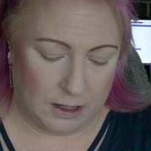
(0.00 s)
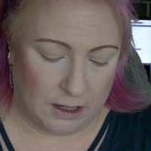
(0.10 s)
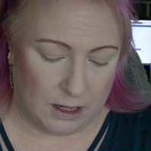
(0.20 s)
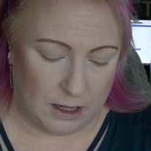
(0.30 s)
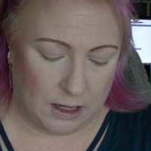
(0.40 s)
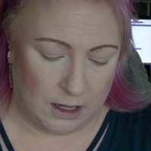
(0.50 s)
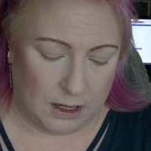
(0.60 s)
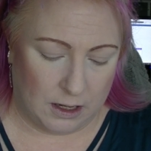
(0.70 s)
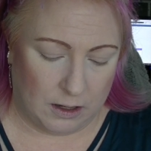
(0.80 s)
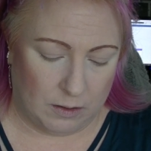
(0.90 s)

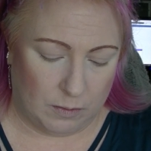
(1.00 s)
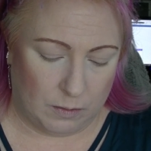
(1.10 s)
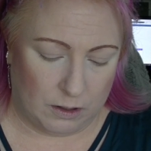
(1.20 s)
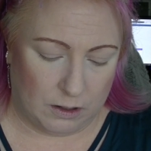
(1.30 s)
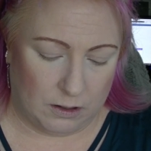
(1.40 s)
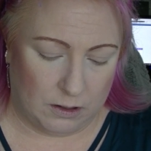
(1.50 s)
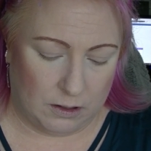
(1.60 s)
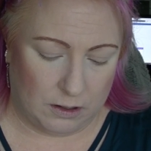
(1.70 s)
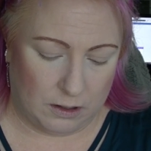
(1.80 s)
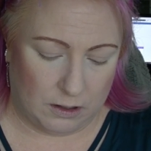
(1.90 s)

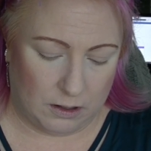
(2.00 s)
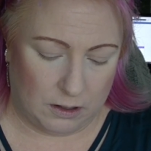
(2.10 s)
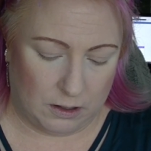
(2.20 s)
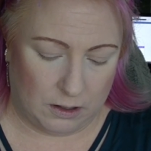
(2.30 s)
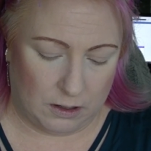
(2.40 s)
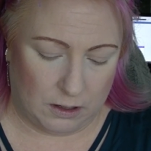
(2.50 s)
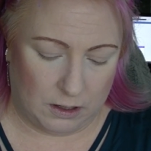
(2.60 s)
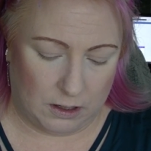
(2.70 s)
(silence)